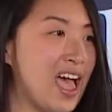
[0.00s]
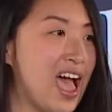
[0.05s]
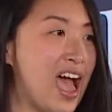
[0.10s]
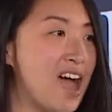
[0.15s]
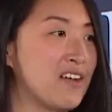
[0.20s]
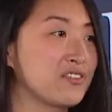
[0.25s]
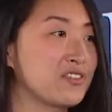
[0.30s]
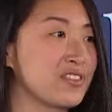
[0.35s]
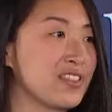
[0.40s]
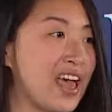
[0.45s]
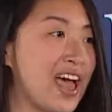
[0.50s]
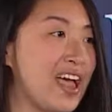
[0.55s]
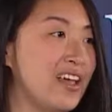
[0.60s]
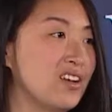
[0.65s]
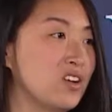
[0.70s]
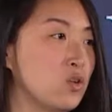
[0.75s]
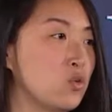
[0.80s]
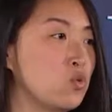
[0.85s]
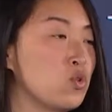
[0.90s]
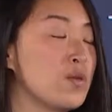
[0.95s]
After
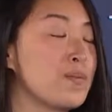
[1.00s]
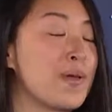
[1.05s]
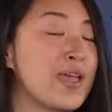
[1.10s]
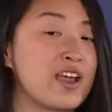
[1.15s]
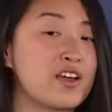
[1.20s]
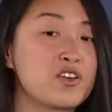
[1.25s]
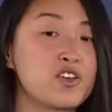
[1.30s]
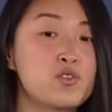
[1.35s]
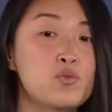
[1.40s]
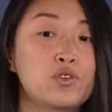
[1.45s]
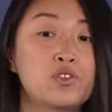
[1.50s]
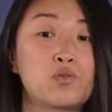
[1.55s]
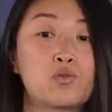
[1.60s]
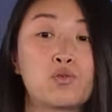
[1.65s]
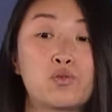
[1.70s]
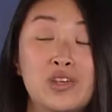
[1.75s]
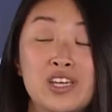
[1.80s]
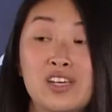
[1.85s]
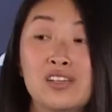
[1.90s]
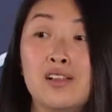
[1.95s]
that, we pair you with a
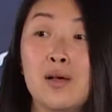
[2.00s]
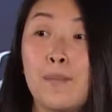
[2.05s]
real